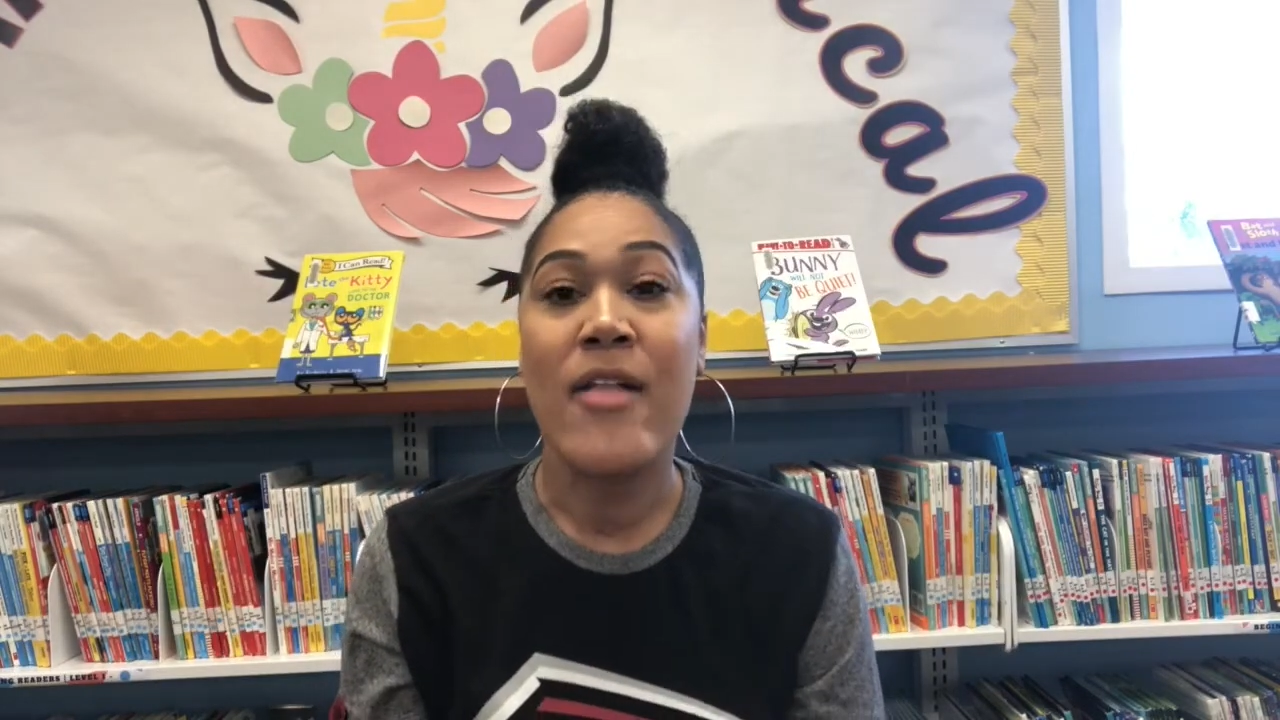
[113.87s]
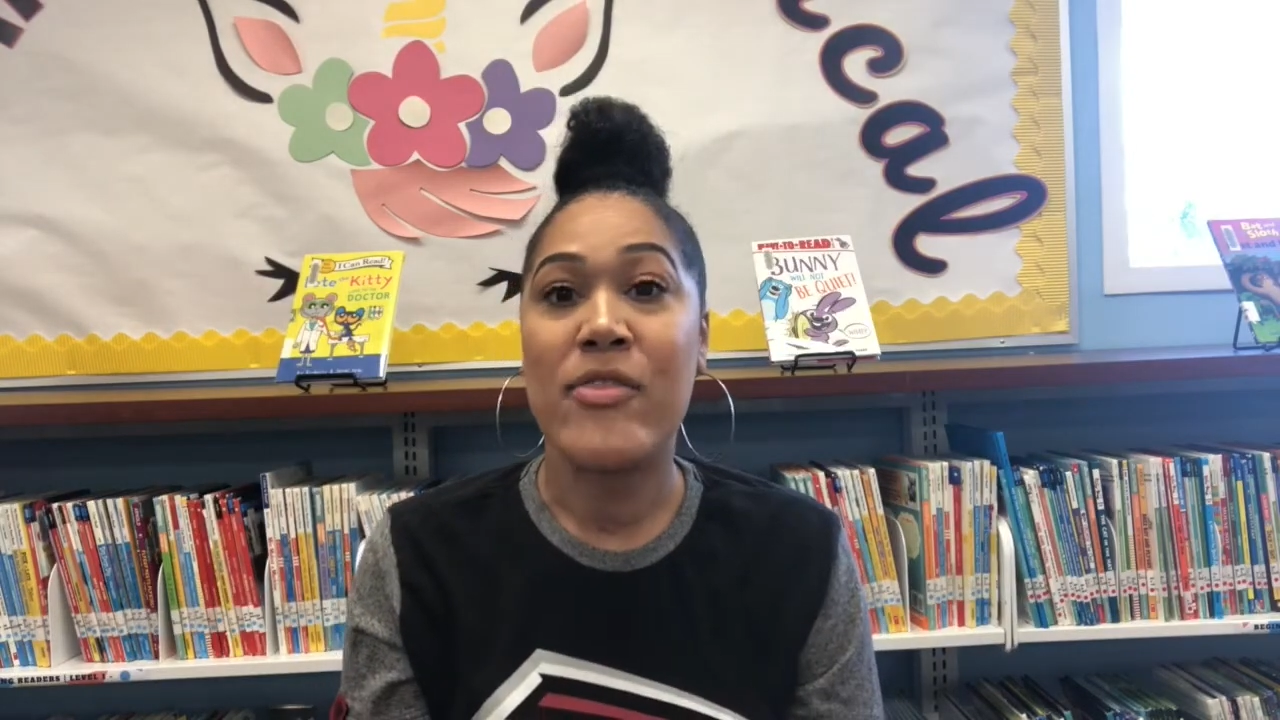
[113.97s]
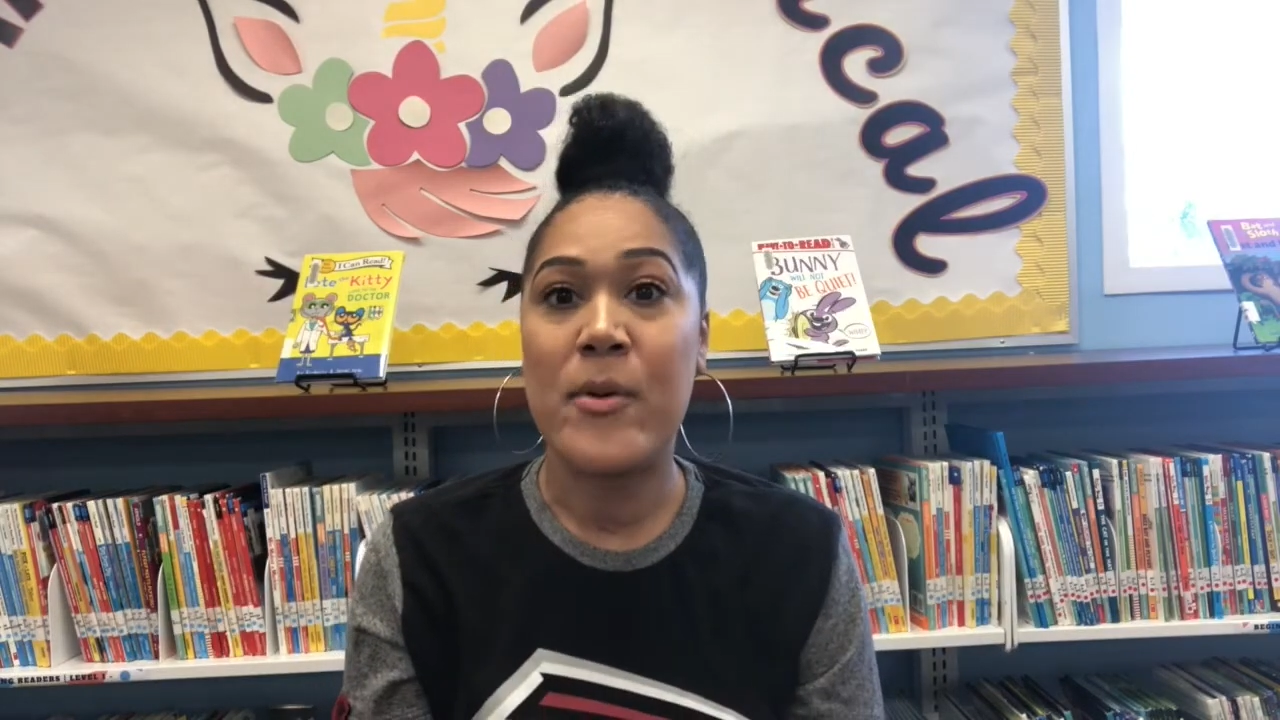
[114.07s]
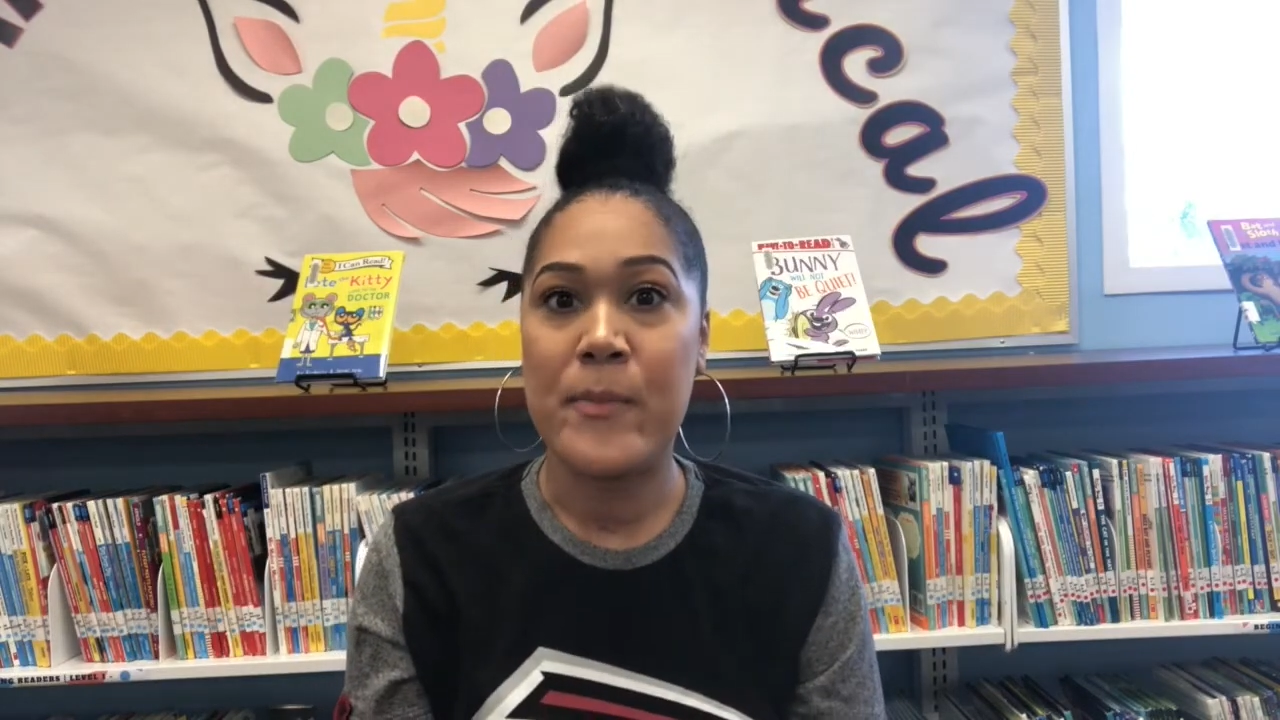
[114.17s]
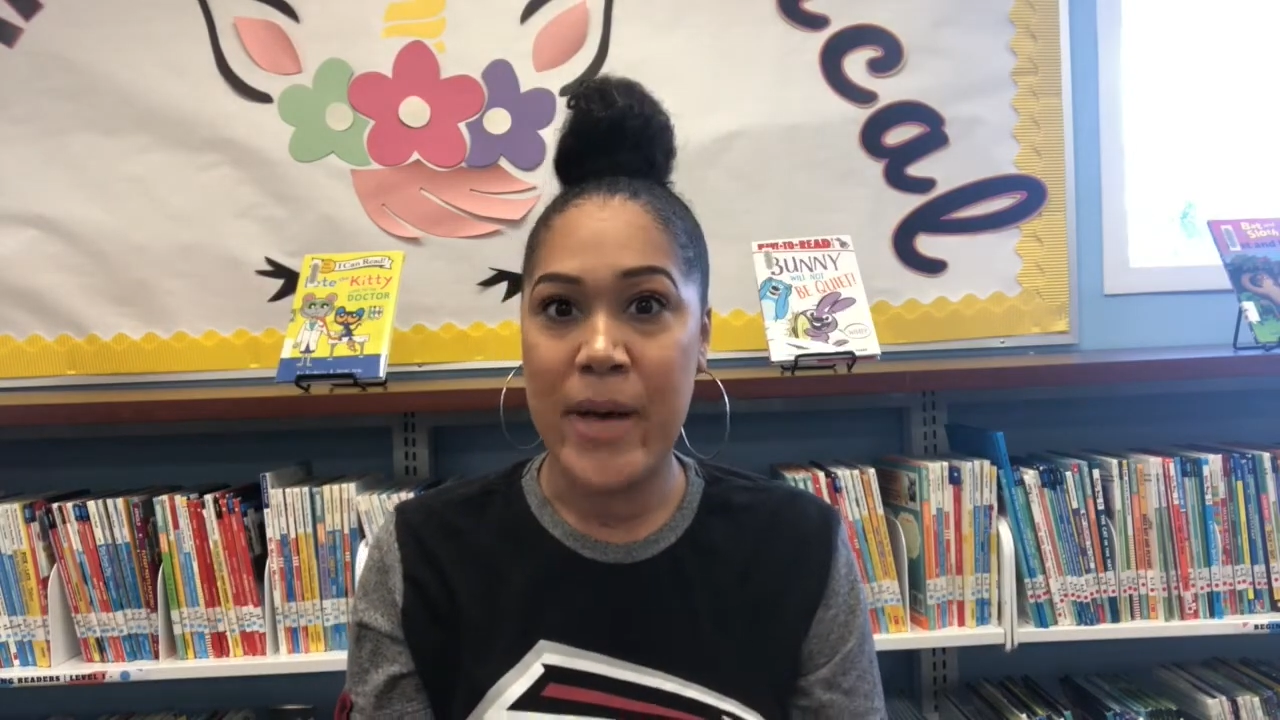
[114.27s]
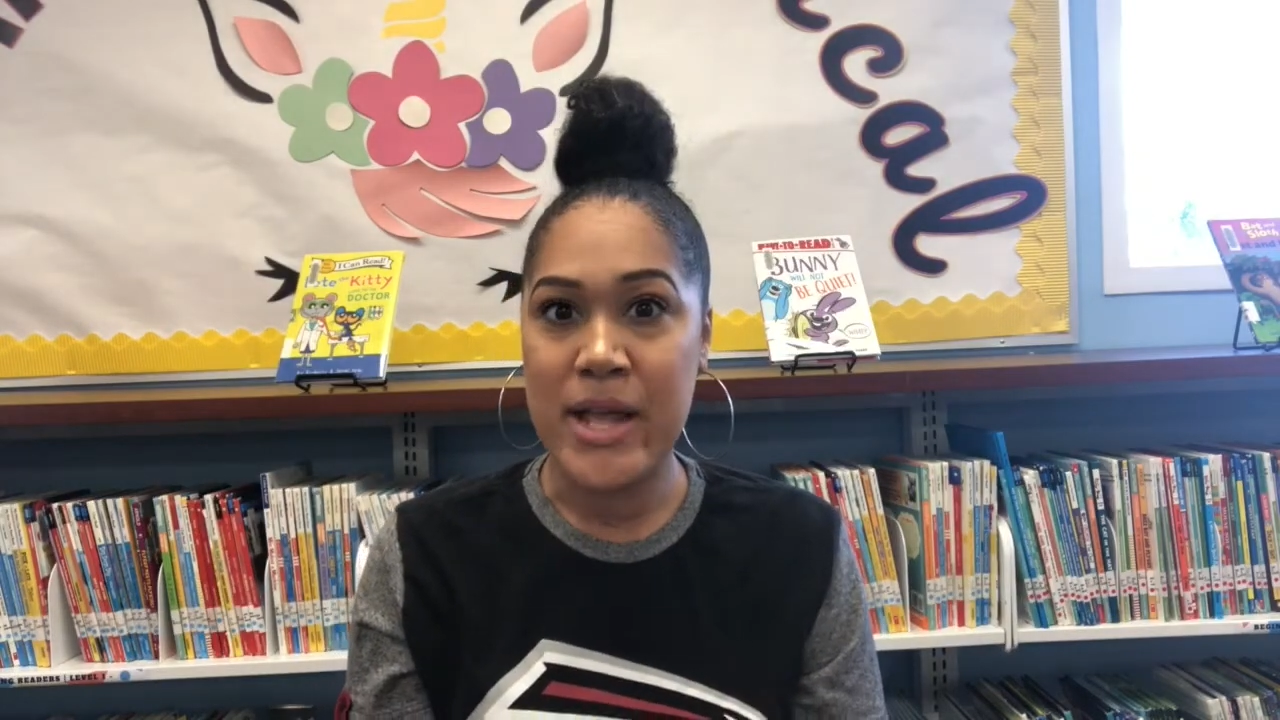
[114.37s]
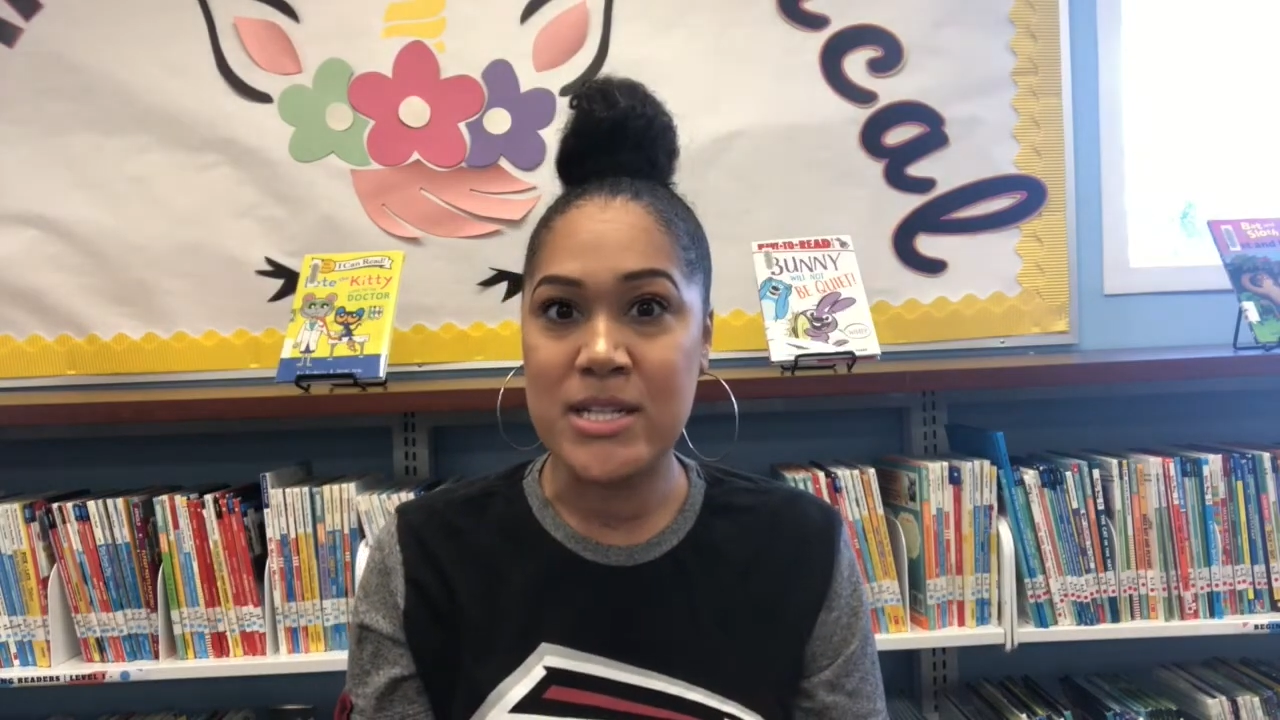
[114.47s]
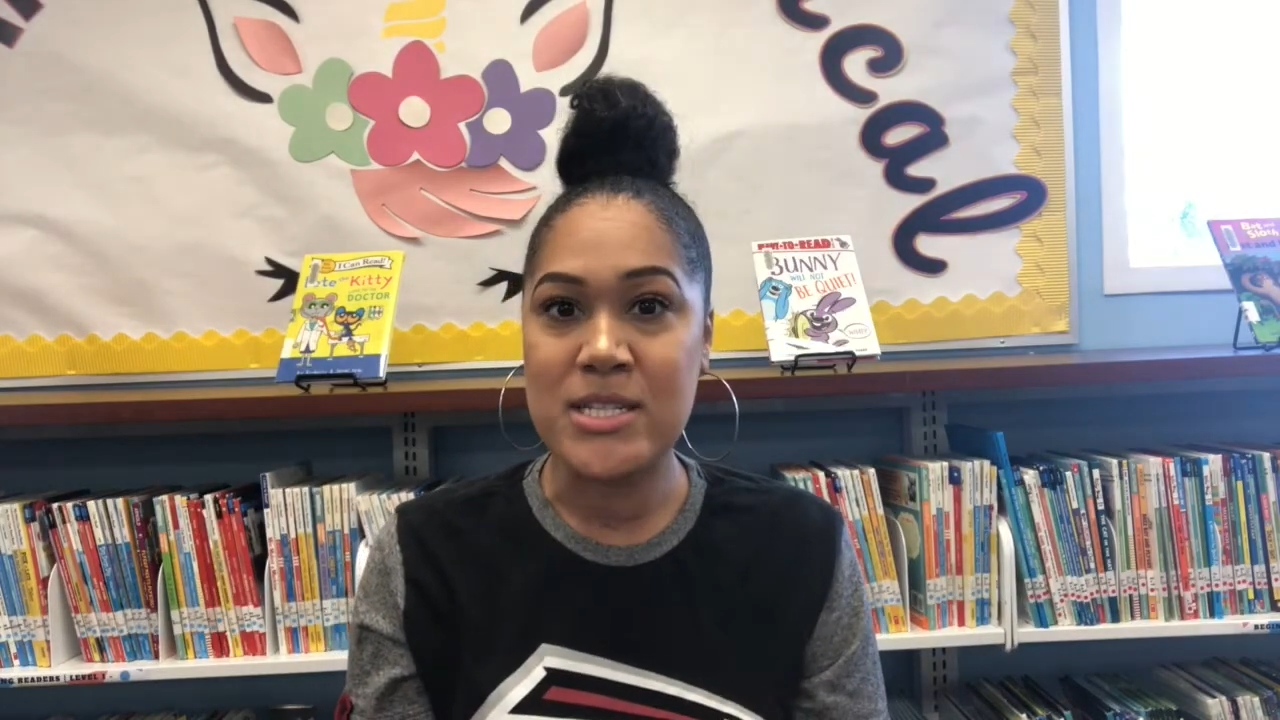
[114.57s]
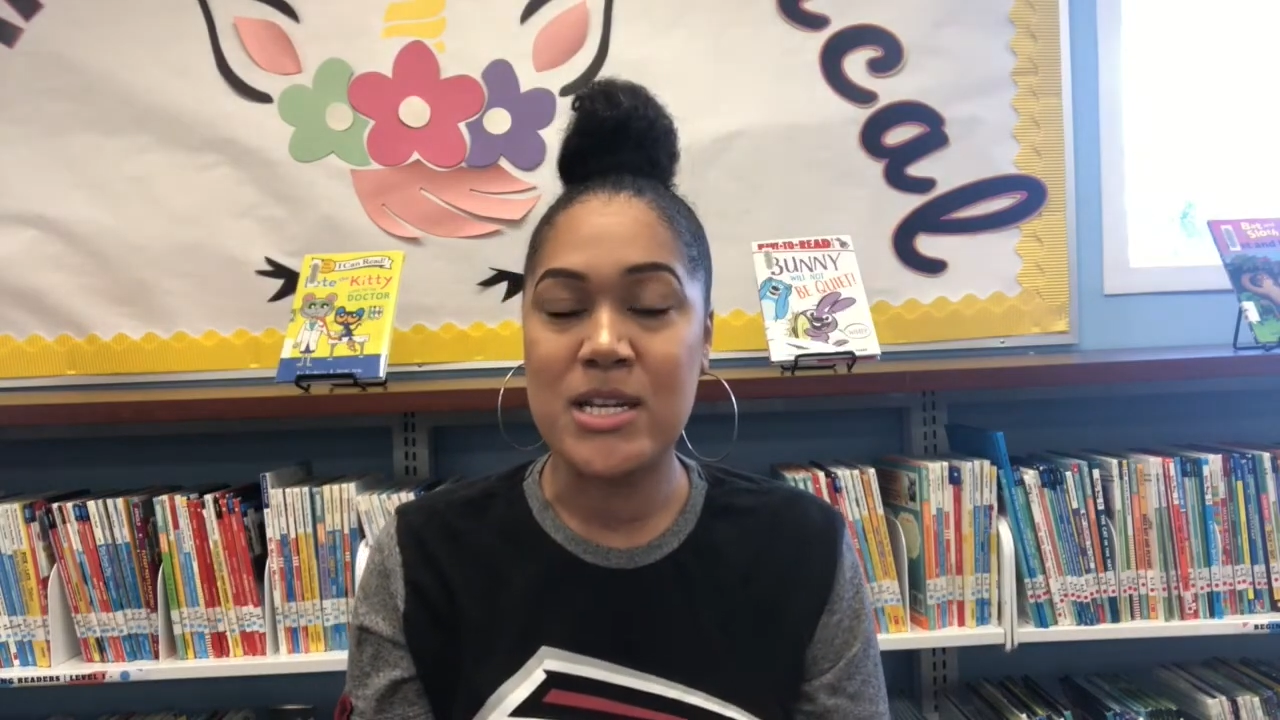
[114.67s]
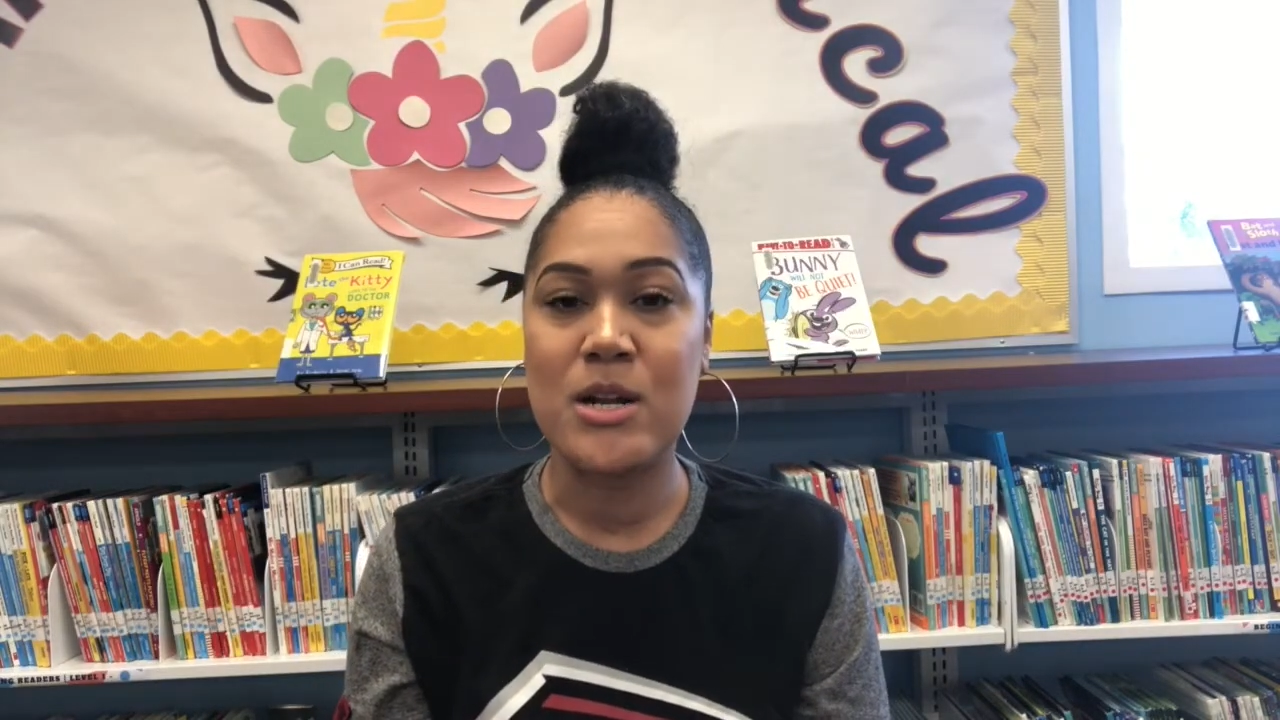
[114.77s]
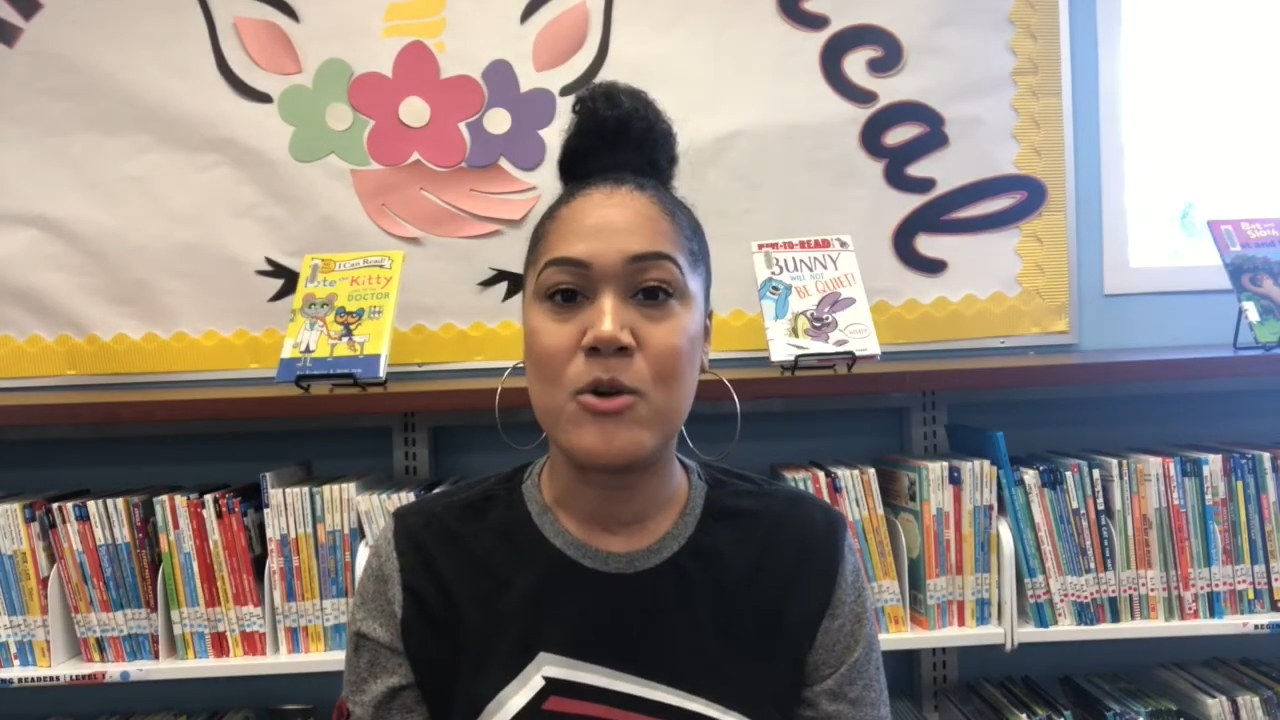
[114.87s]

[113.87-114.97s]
The buttons on